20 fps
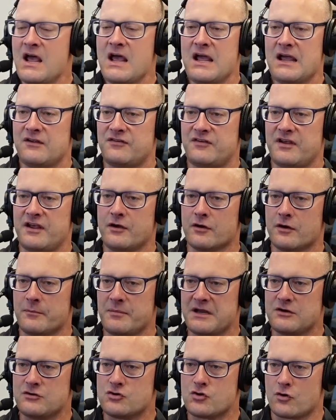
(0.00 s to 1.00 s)
Is he going to
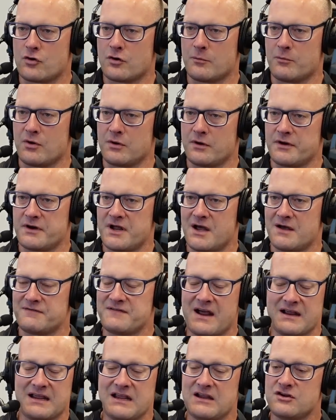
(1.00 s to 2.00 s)
be durable enough?
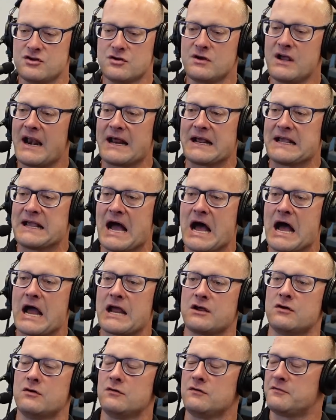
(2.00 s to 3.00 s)
Now, you got a
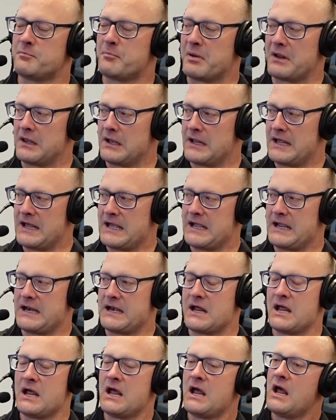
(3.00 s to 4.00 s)
guy who's
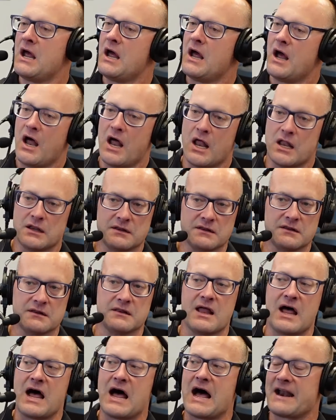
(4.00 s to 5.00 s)
played a
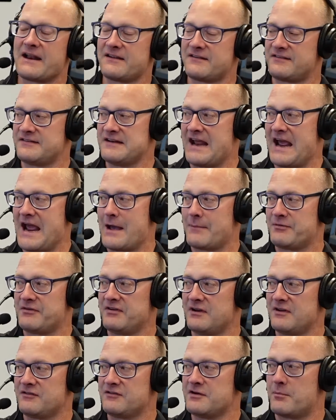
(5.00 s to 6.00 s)
lot of snaps
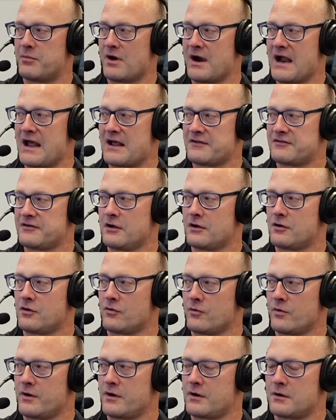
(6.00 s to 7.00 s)
in his Nebraska
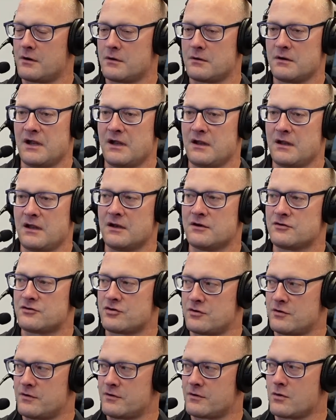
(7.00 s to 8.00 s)
career in
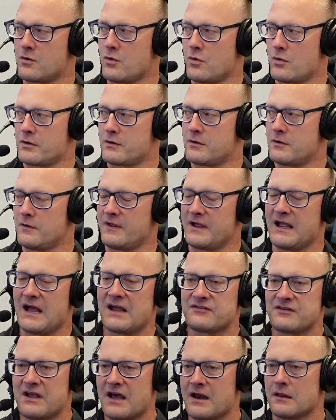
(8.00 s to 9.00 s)
Turner Corcoran. The
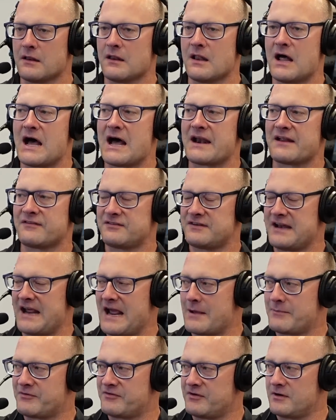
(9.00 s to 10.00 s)
guy's got a lot of
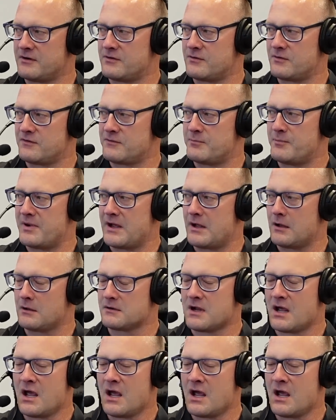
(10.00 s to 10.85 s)
snaps under his belt.